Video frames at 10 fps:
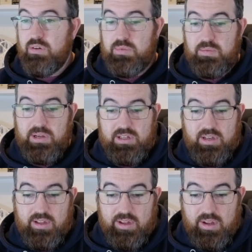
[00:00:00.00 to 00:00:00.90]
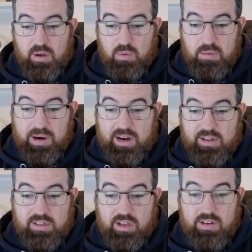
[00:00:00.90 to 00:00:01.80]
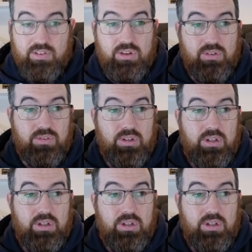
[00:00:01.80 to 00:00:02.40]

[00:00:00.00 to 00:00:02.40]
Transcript: especially when markets kind of do